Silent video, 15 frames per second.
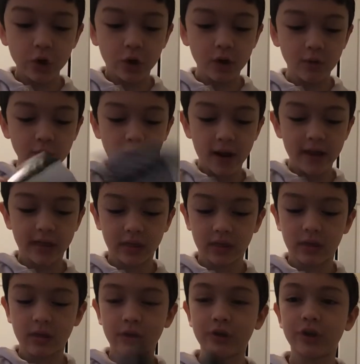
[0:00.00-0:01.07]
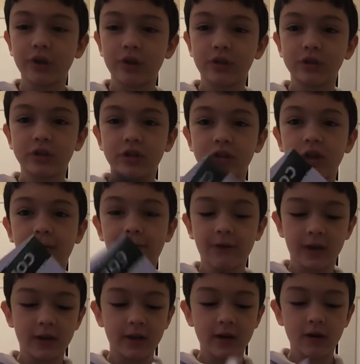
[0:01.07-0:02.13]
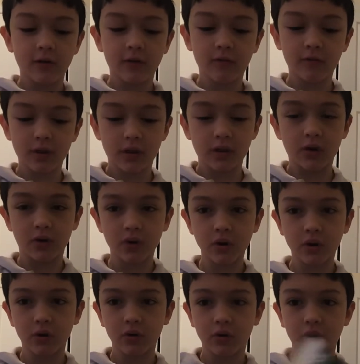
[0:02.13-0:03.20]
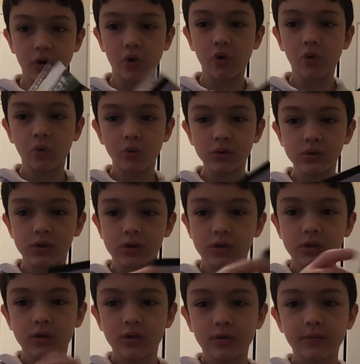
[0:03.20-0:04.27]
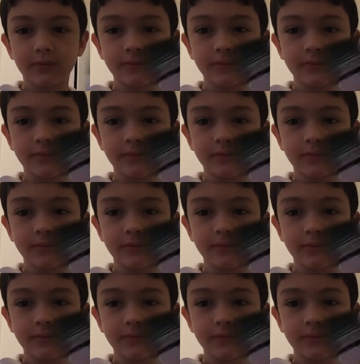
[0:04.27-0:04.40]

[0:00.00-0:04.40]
You could write little stuff in here with Zorgo codes.